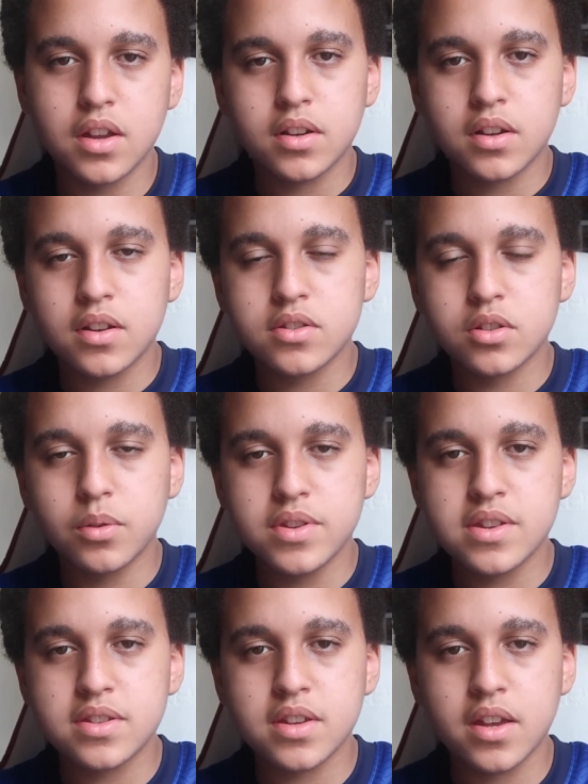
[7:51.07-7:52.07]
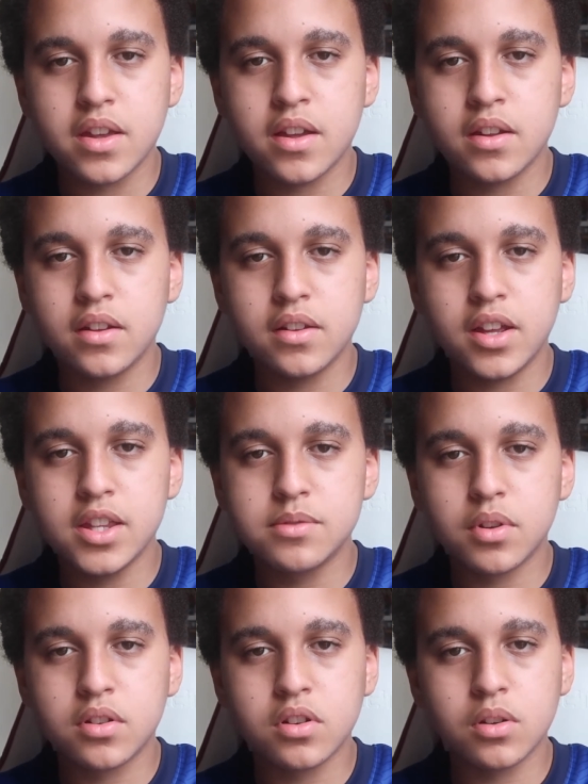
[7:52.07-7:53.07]
And there's always a saying, Leeds
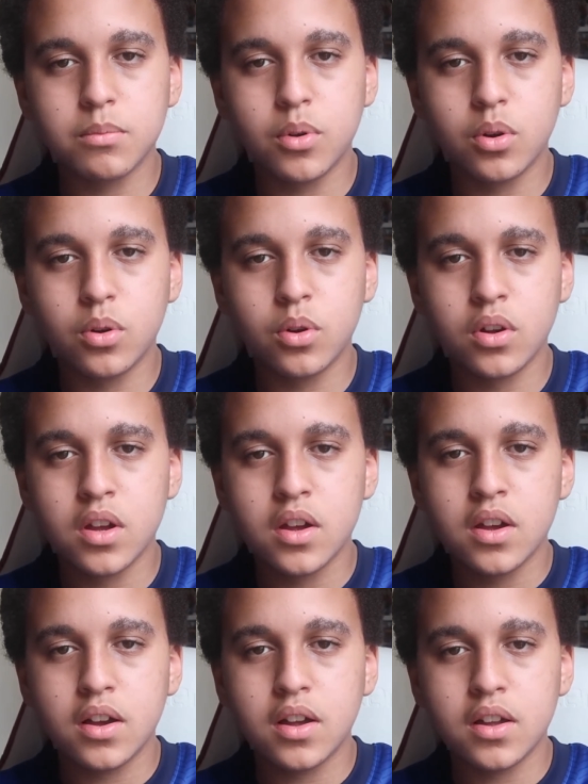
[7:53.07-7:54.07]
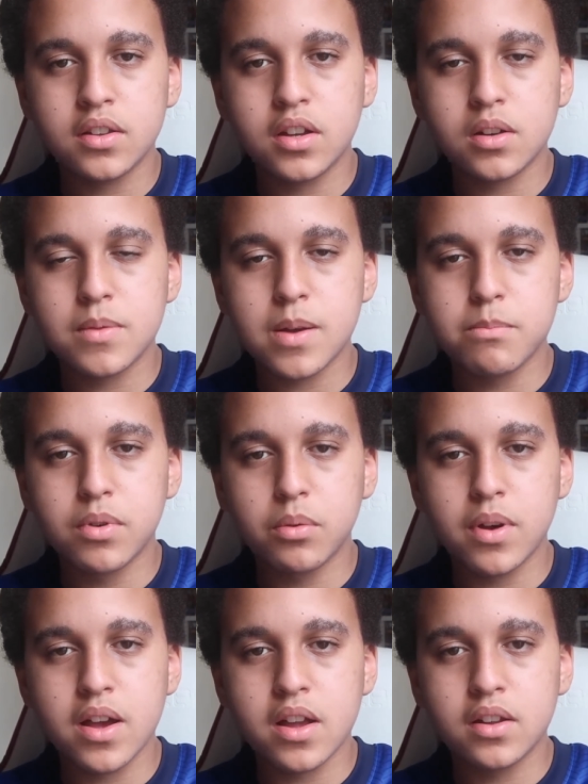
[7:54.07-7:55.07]
will took more, and I remember
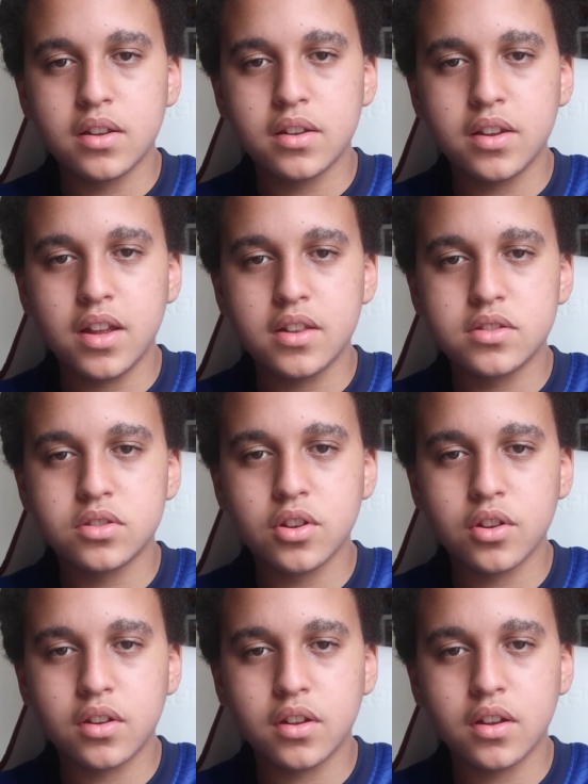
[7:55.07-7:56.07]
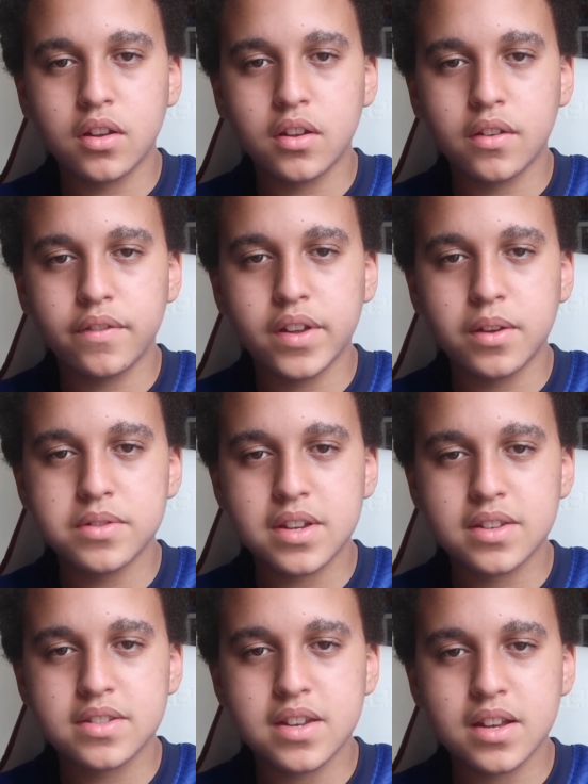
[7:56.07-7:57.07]
when Leeds took, I think it was like
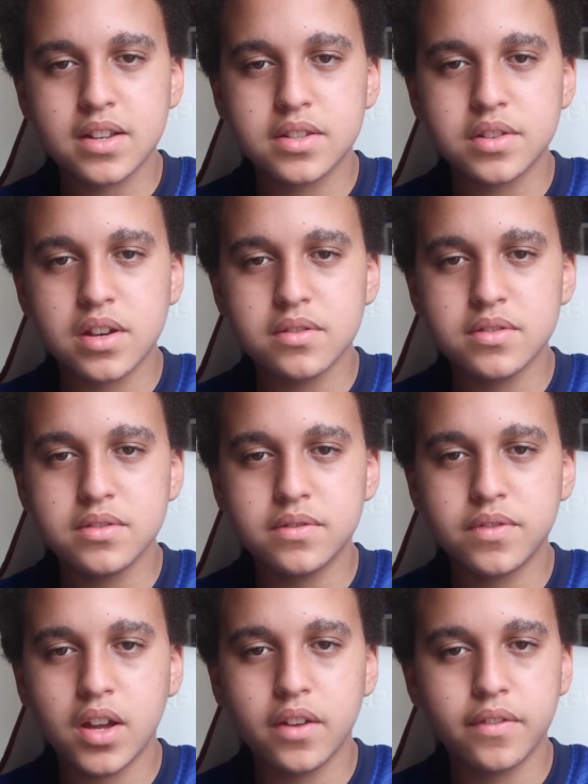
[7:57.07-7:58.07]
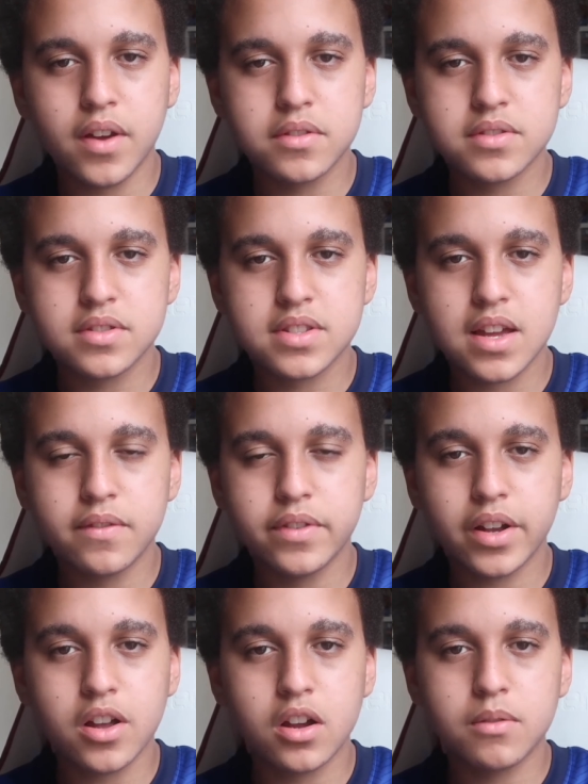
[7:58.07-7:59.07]
6,000, 5,000, 7,000,
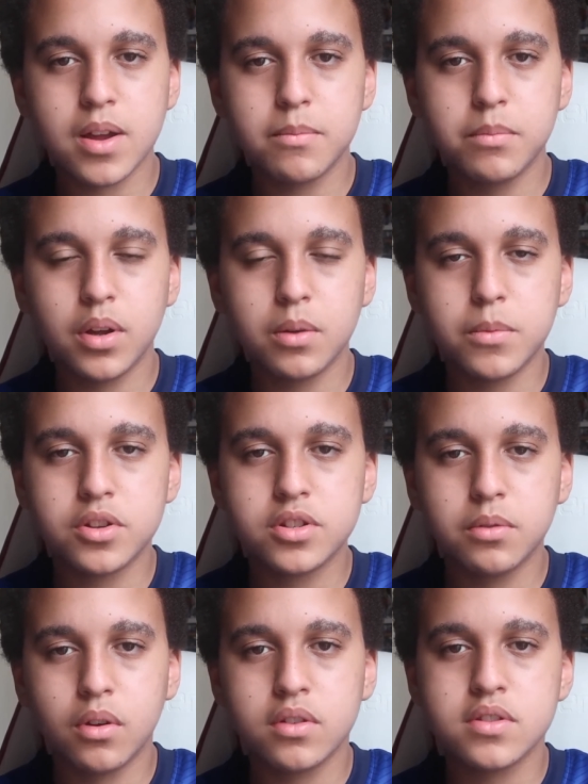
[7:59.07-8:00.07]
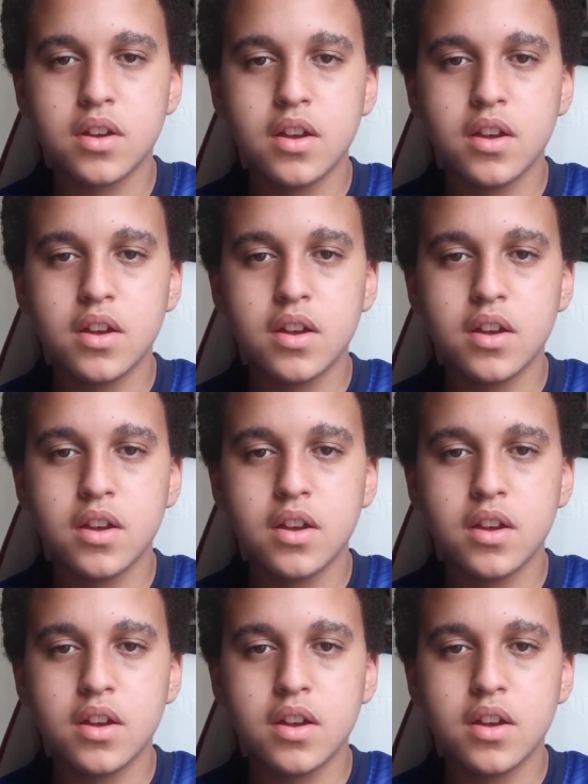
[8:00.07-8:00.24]
I can't remember how much it was,